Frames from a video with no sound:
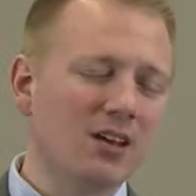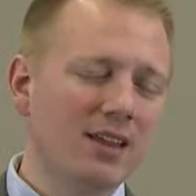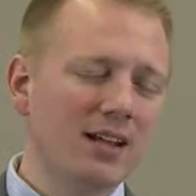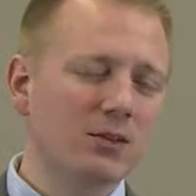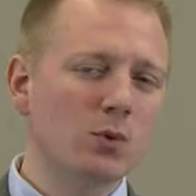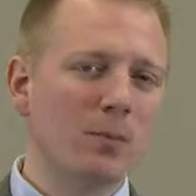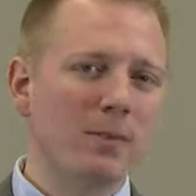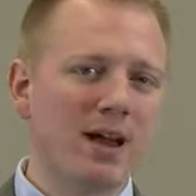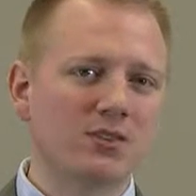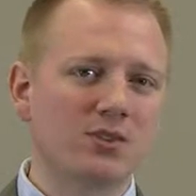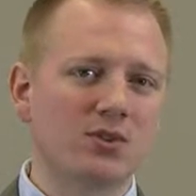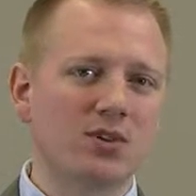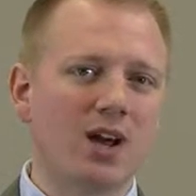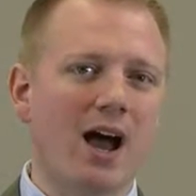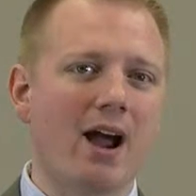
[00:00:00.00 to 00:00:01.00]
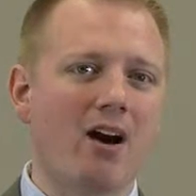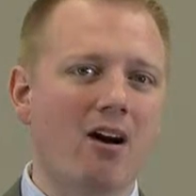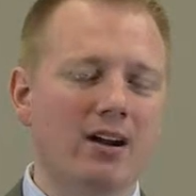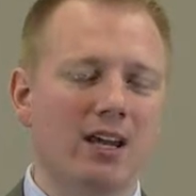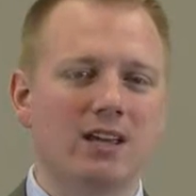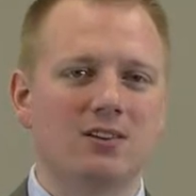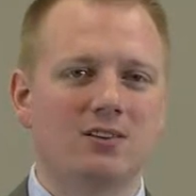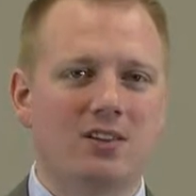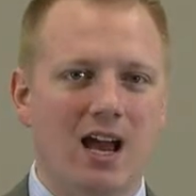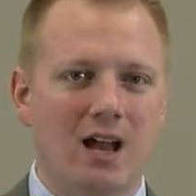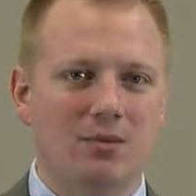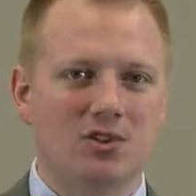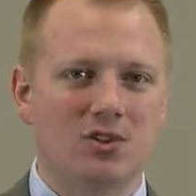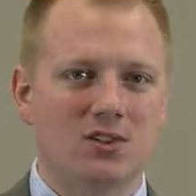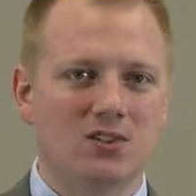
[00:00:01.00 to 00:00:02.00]
That's what Maslow's hierarchy
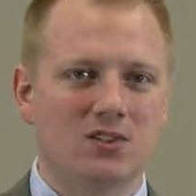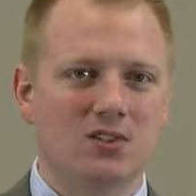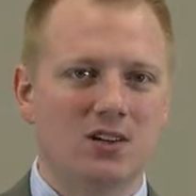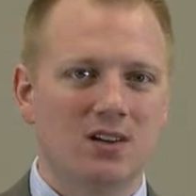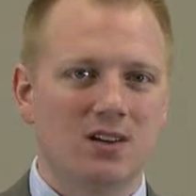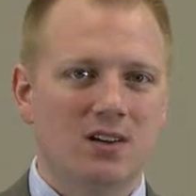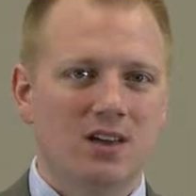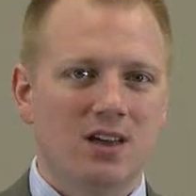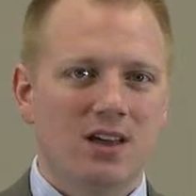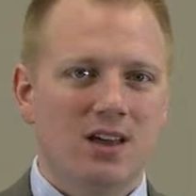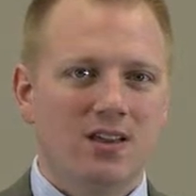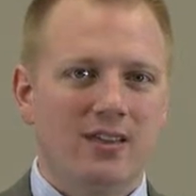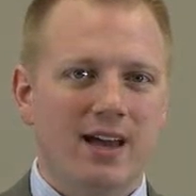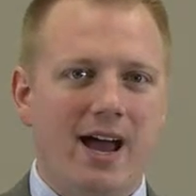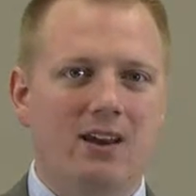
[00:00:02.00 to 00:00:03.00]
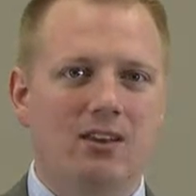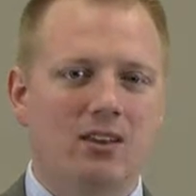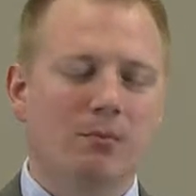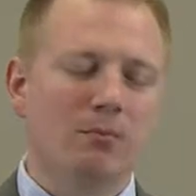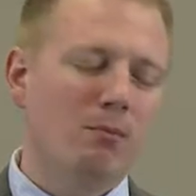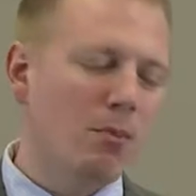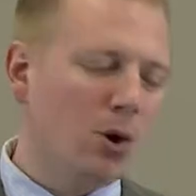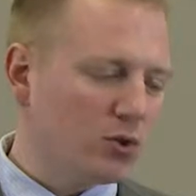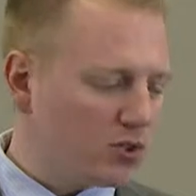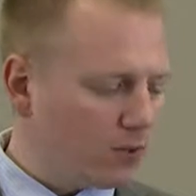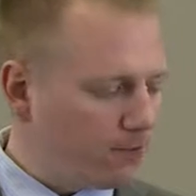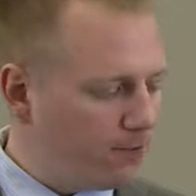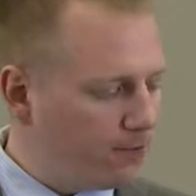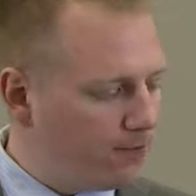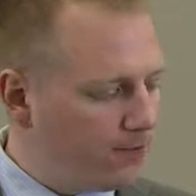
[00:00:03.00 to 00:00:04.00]
establishes that the most
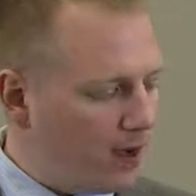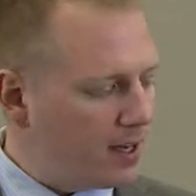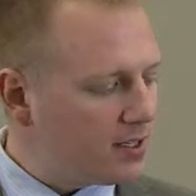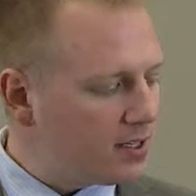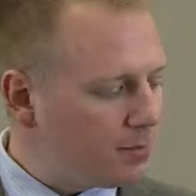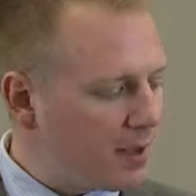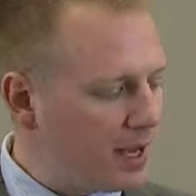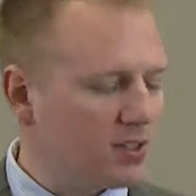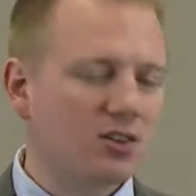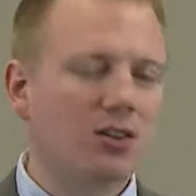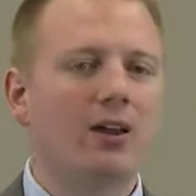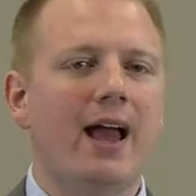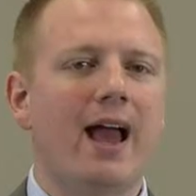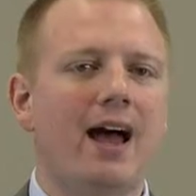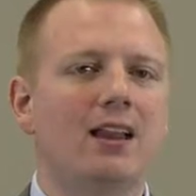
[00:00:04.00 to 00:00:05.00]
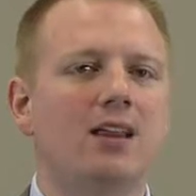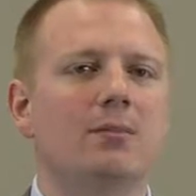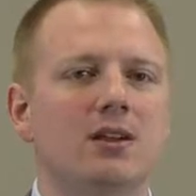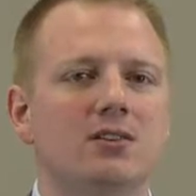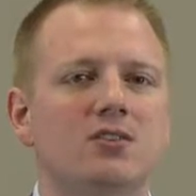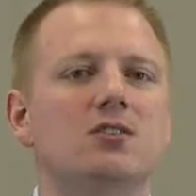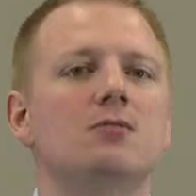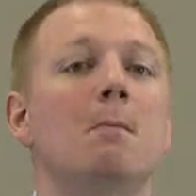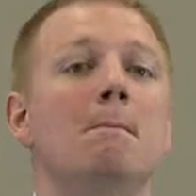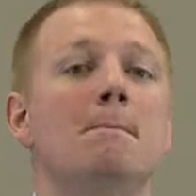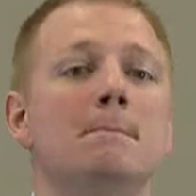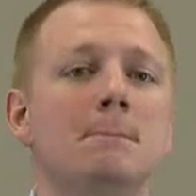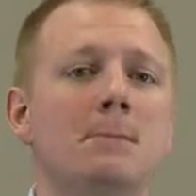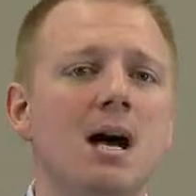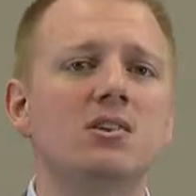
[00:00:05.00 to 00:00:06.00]
fundamental elements
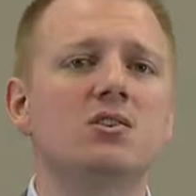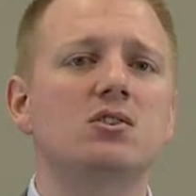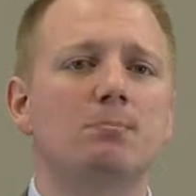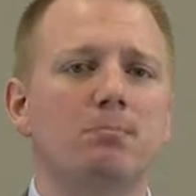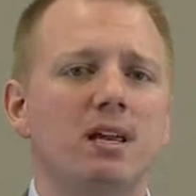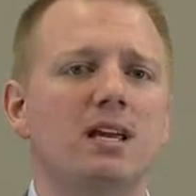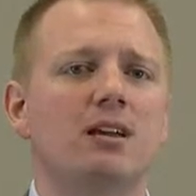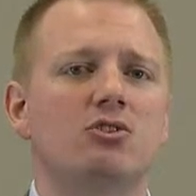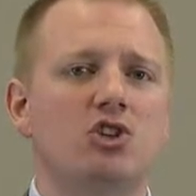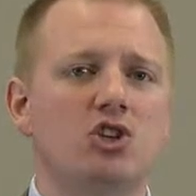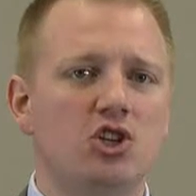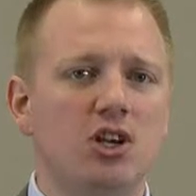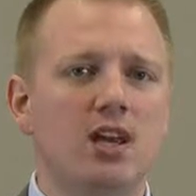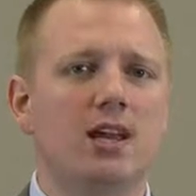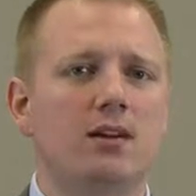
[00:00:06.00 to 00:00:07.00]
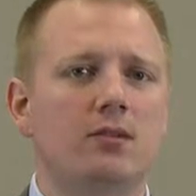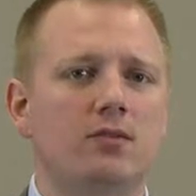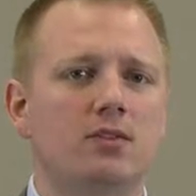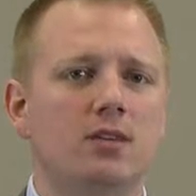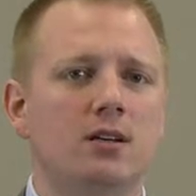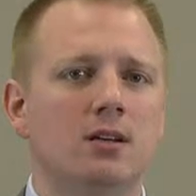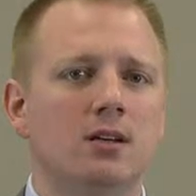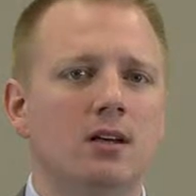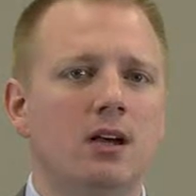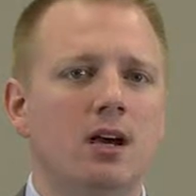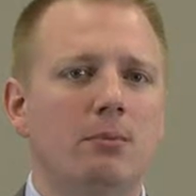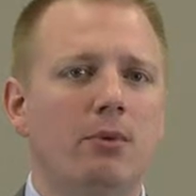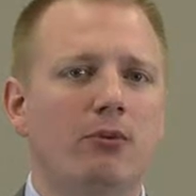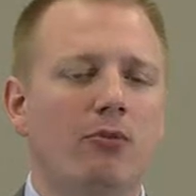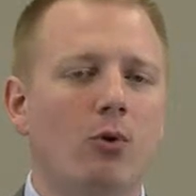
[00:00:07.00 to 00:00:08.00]
must be achieved
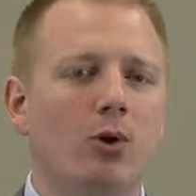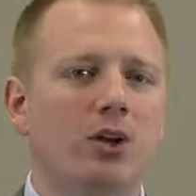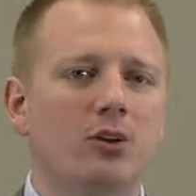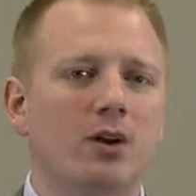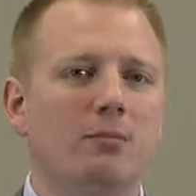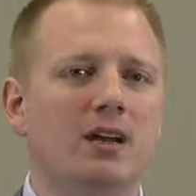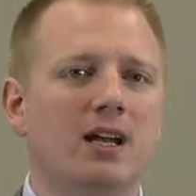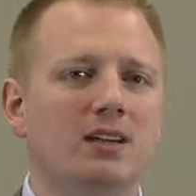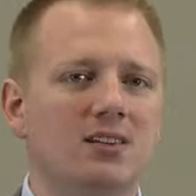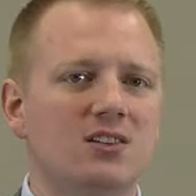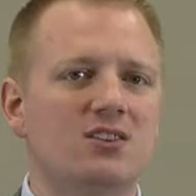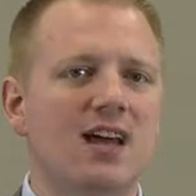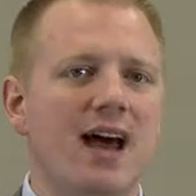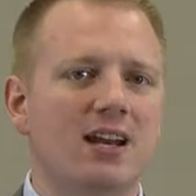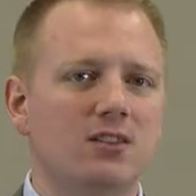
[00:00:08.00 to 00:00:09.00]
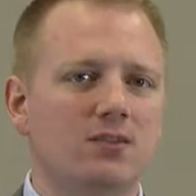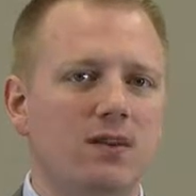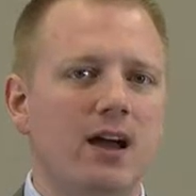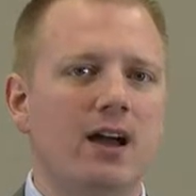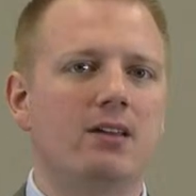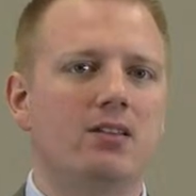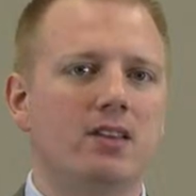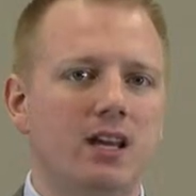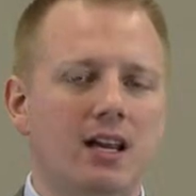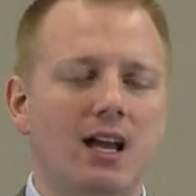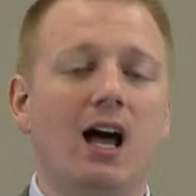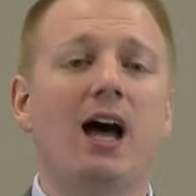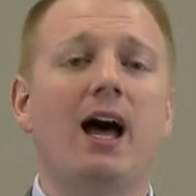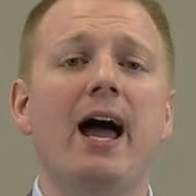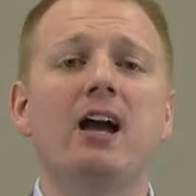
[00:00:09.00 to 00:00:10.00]
before you can begin to satisfy the
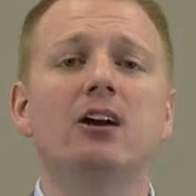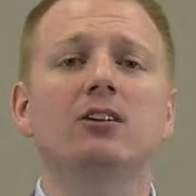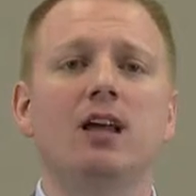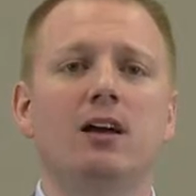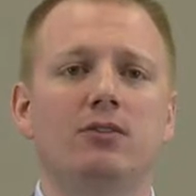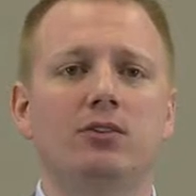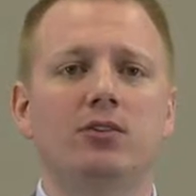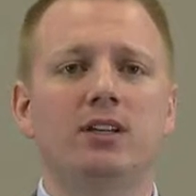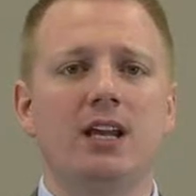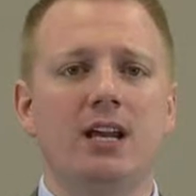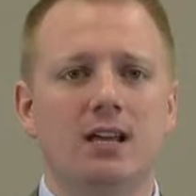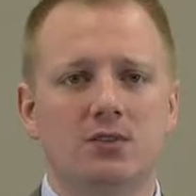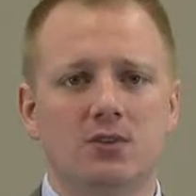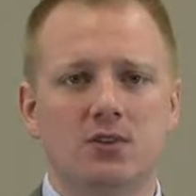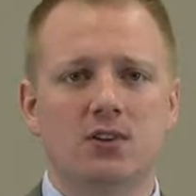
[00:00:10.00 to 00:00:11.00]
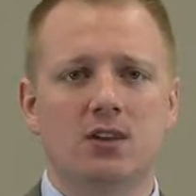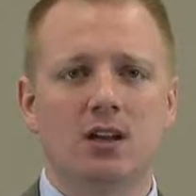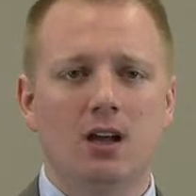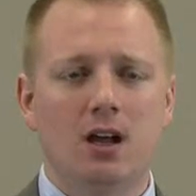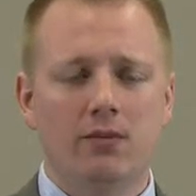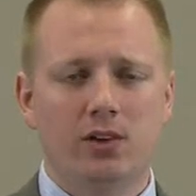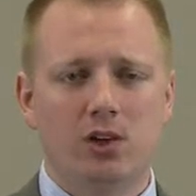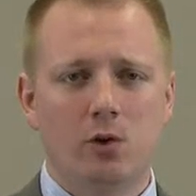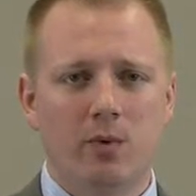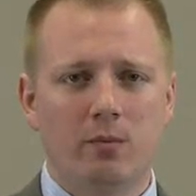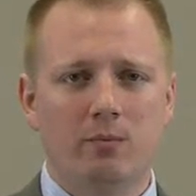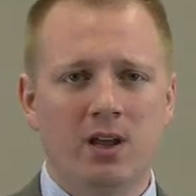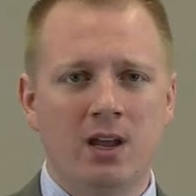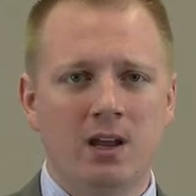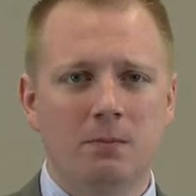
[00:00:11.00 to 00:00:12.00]
higher level needs of a
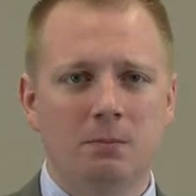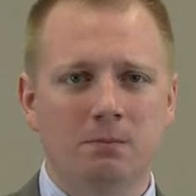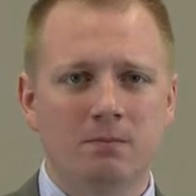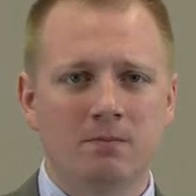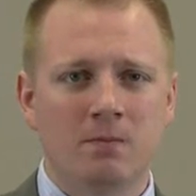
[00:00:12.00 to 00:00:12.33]
human being.